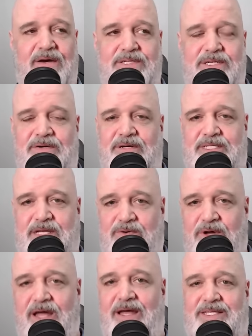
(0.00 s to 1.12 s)
So
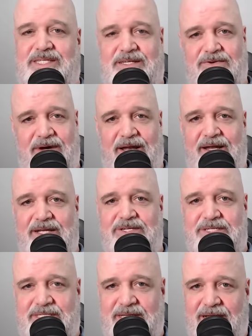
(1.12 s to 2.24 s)
it's quite an
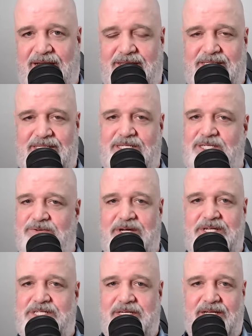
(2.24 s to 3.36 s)
interesting
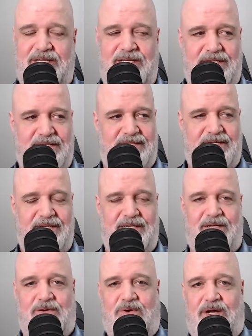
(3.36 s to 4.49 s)
situation, and it's
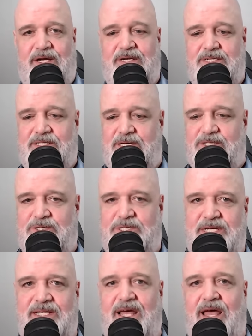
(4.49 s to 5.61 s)
quite an
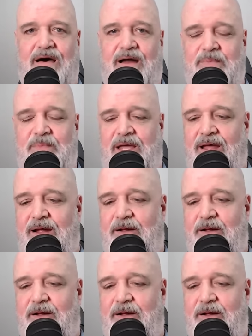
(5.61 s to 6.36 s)
interesting dichotomy